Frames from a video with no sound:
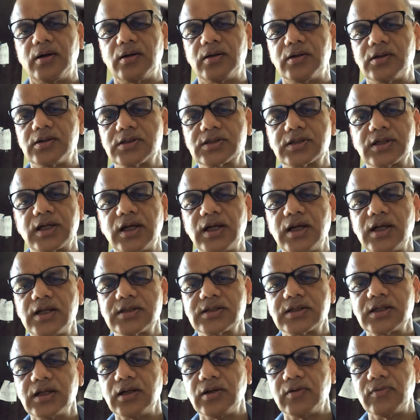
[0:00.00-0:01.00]
stainless
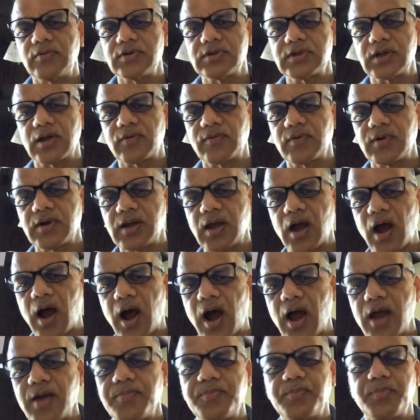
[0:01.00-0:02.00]
steel, which are very
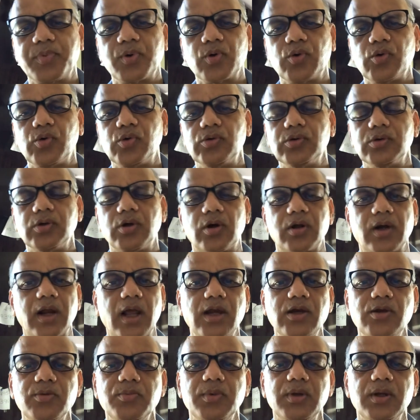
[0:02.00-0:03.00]
high prone, or
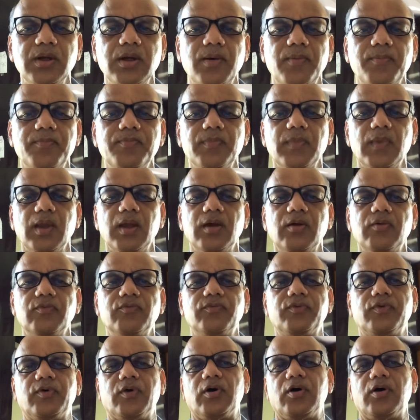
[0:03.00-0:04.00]
aluminum,
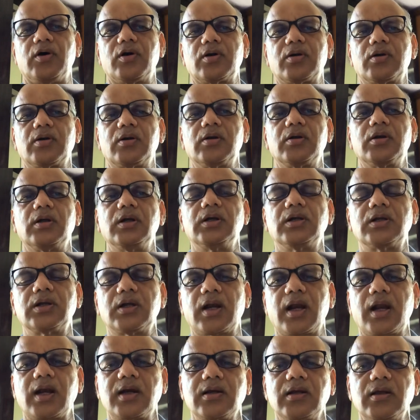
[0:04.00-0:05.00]
for
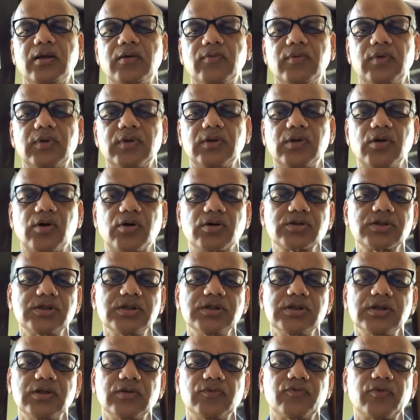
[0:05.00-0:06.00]
interacting with
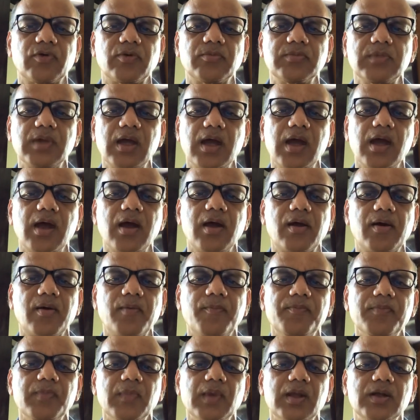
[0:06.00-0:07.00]
oxygen from the air.
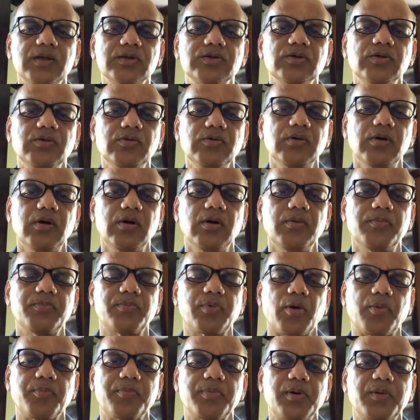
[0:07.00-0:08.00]
So
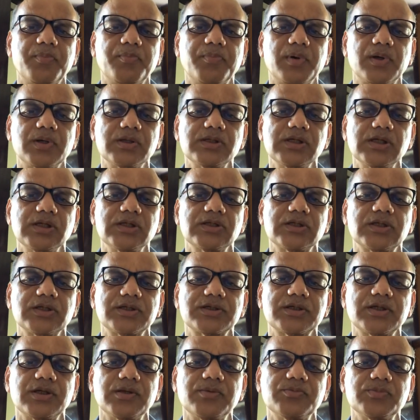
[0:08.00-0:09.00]
proper purging
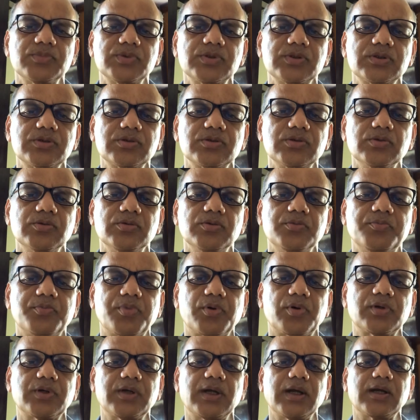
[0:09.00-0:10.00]
systems to
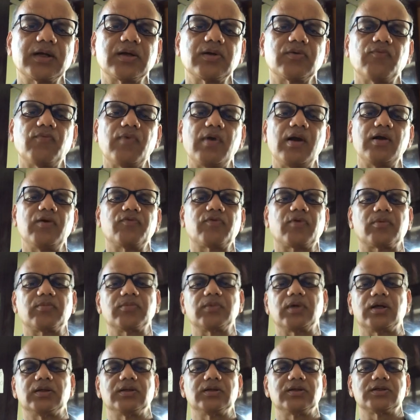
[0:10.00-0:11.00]
protect weld from
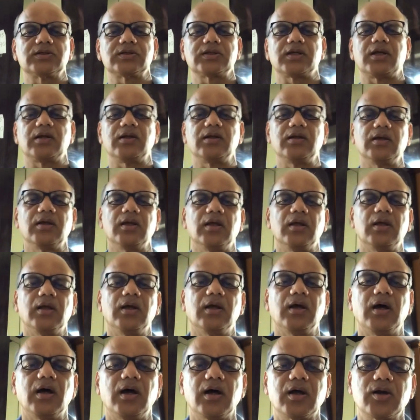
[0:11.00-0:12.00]
the other side
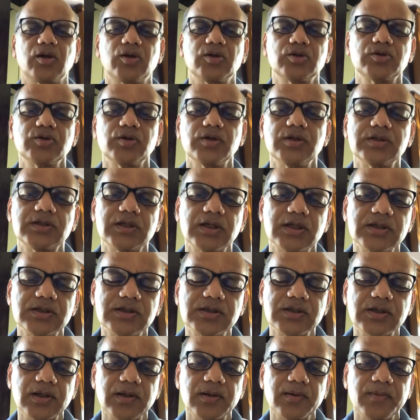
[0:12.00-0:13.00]
are also
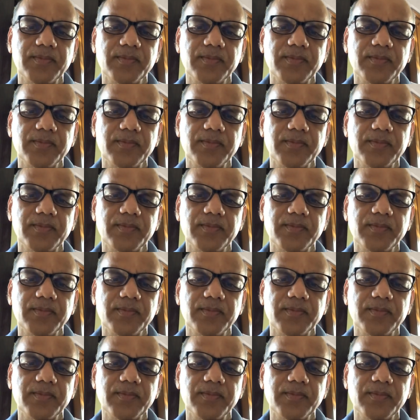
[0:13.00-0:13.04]
essential.